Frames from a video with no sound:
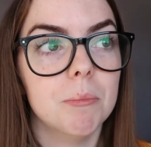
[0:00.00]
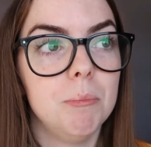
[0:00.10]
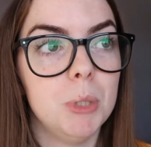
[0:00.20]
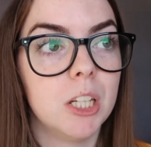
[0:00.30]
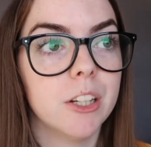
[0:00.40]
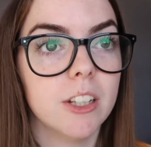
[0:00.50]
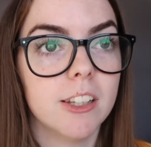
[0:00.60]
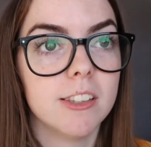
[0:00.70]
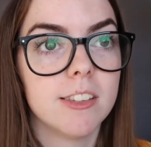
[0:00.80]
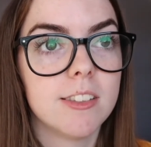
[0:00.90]

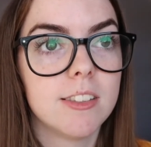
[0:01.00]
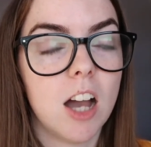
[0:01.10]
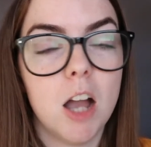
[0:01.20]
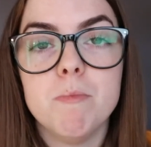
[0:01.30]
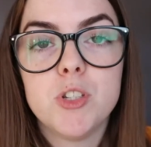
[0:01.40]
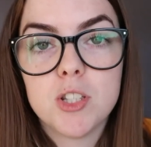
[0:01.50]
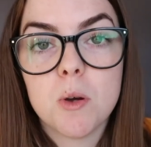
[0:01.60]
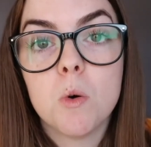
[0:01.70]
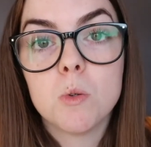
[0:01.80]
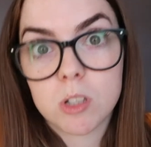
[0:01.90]
because I'm
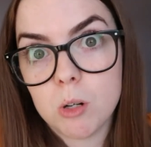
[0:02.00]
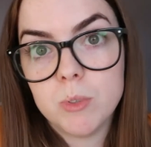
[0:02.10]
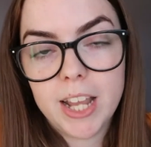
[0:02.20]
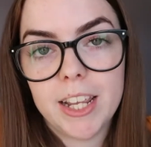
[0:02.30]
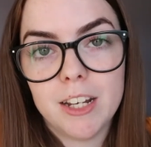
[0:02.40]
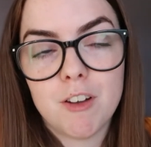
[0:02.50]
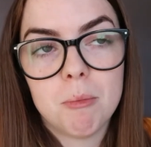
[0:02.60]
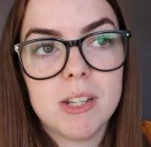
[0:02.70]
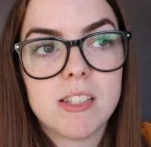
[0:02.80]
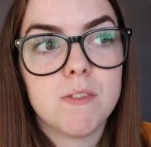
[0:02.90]
so negative
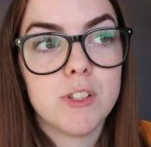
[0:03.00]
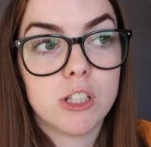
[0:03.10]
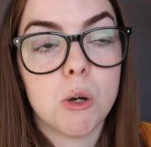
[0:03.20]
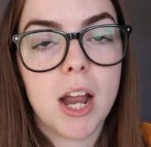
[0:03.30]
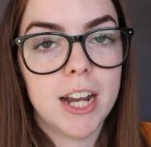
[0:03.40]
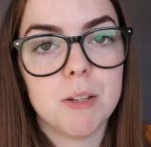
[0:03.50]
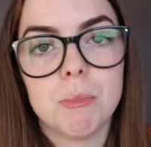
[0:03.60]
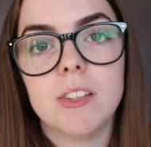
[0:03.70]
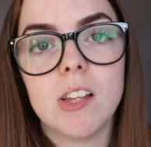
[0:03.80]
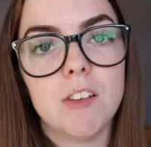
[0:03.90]
on myself and so hard on
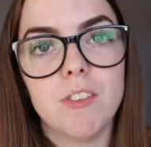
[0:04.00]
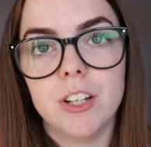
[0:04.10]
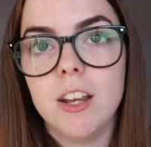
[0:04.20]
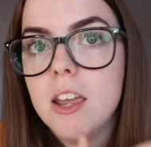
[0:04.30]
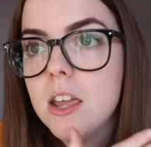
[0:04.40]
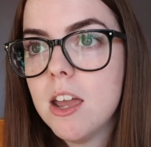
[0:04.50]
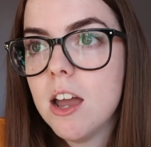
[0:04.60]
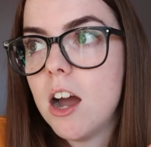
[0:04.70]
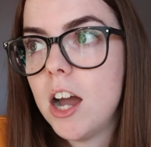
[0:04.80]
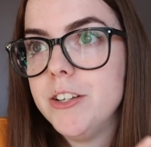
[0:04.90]
myself, and
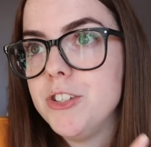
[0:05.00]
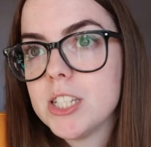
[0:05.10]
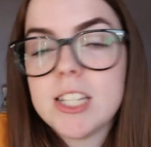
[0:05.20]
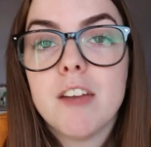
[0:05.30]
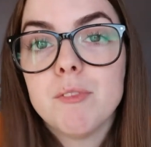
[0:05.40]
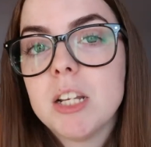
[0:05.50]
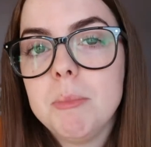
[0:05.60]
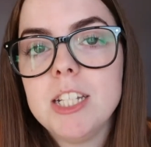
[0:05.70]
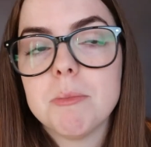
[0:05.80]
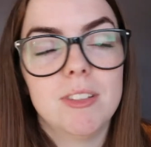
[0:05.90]
I'm really
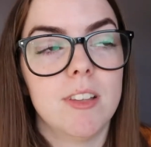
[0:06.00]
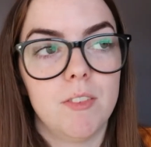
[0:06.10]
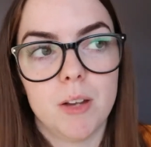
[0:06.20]
mean to myself.